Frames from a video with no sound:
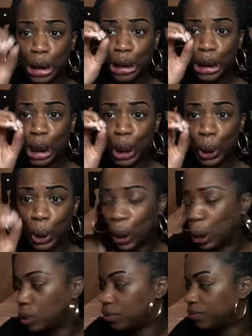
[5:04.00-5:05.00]
0.
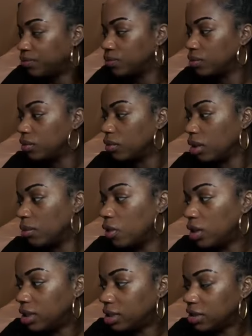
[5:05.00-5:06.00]

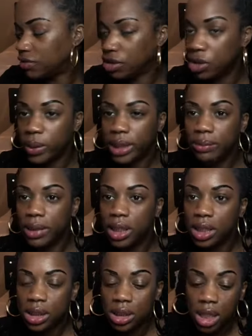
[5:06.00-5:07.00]
Gonna let it sit for 20
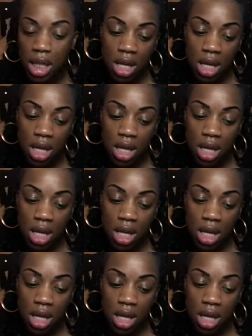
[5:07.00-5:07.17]
minutes.